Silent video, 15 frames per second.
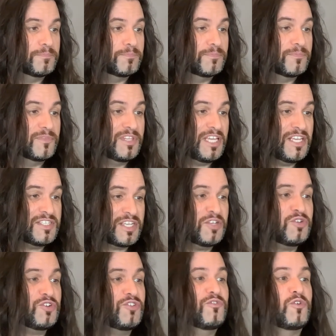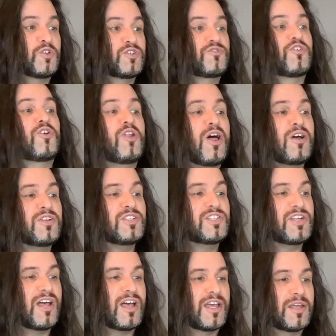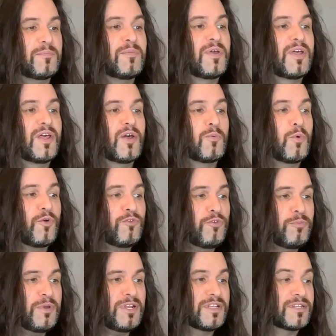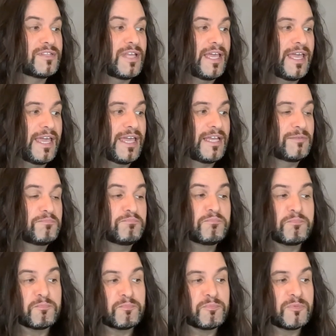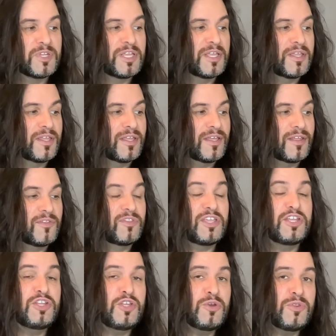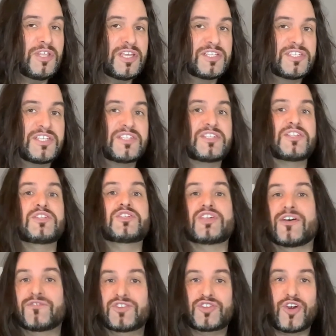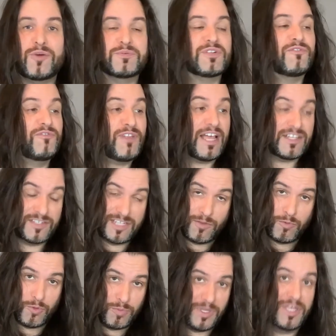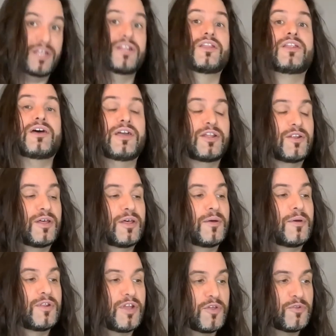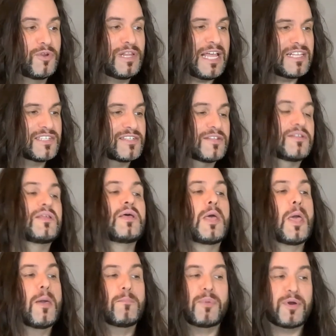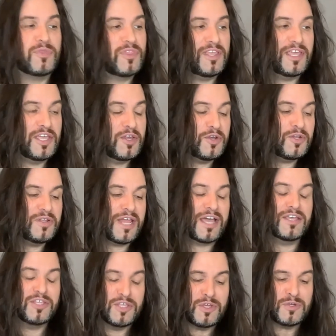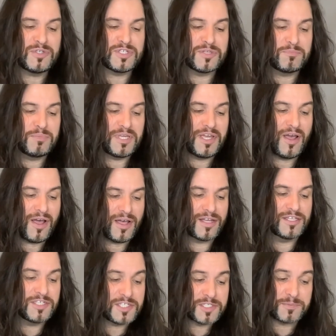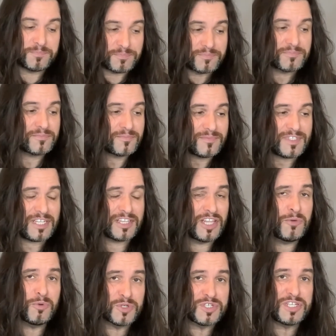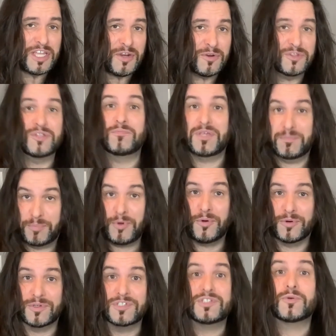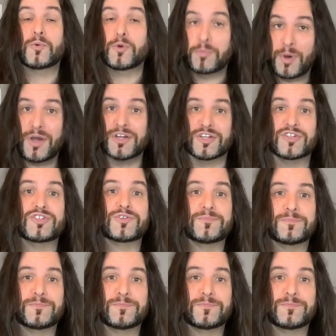These intervals for a long time were forbidden, and they knew the existence of sharps and flats that will be in another lesson, but they could not use it because they were scared to be burned or punished.